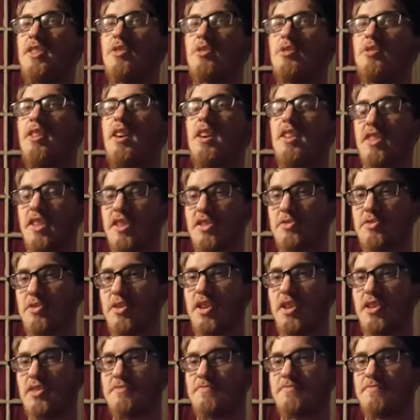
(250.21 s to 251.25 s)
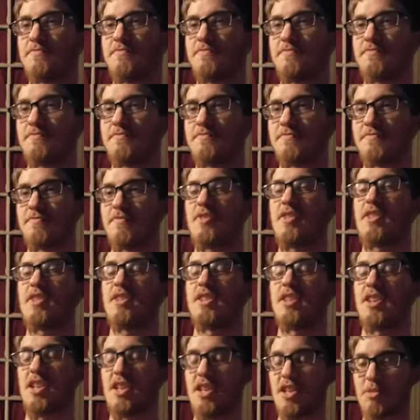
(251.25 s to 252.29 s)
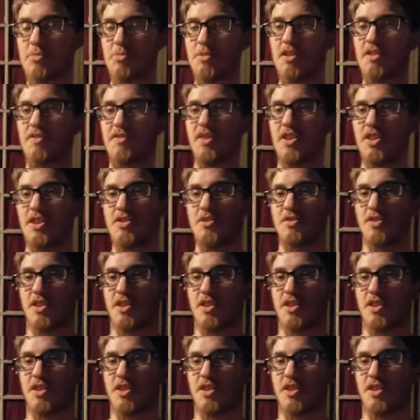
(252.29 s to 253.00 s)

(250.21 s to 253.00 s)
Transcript: well, I like reading. I like playing video